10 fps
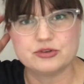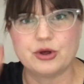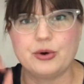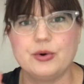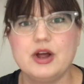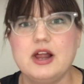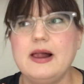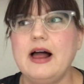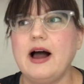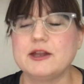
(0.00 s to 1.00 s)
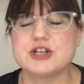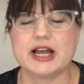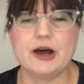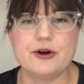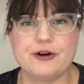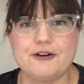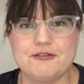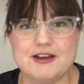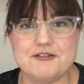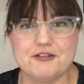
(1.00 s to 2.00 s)
So check out her
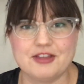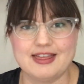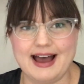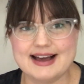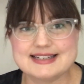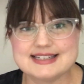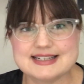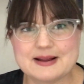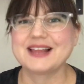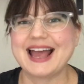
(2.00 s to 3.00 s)
feed for that.